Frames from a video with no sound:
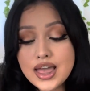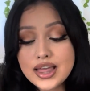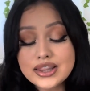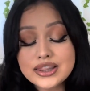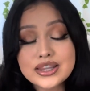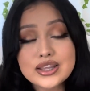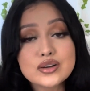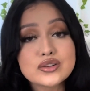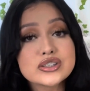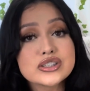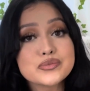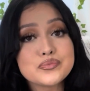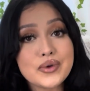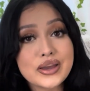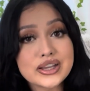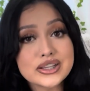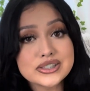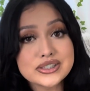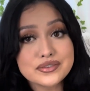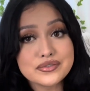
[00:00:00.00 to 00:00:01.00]
little
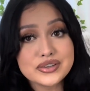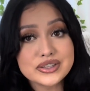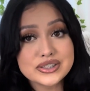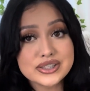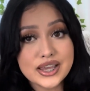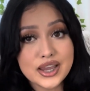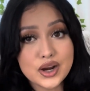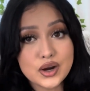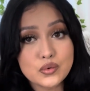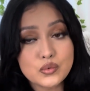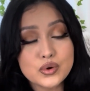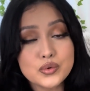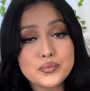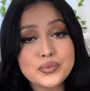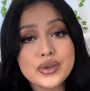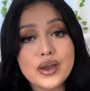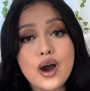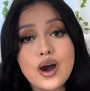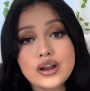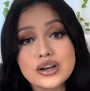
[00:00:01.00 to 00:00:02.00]
specks of his hair will
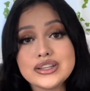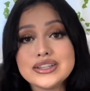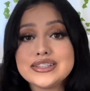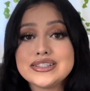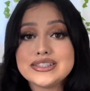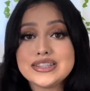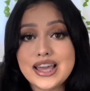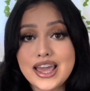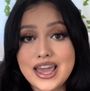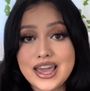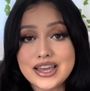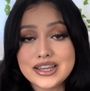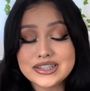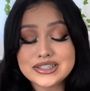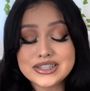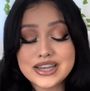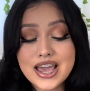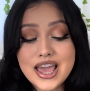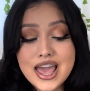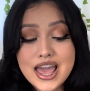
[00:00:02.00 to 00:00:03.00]
be on his hand,
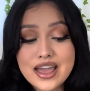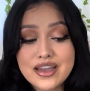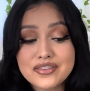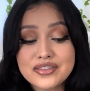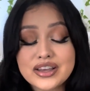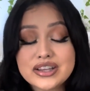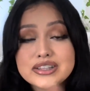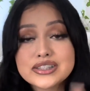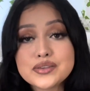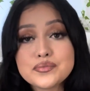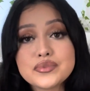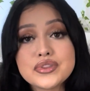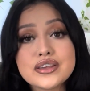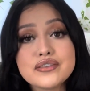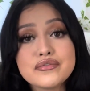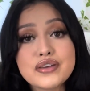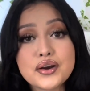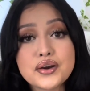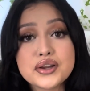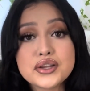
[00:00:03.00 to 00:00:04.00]
and that's something
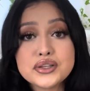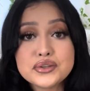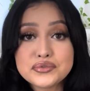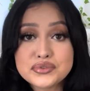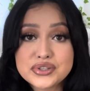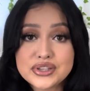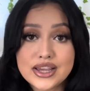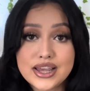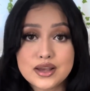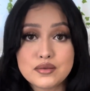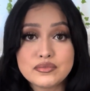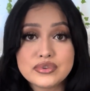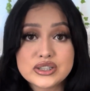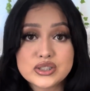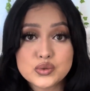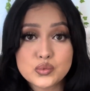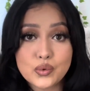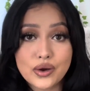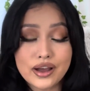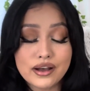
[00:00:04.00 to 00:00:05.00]
very new to him as
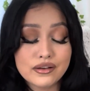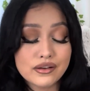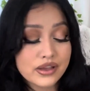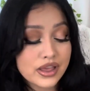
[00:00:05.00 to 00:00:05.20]
well.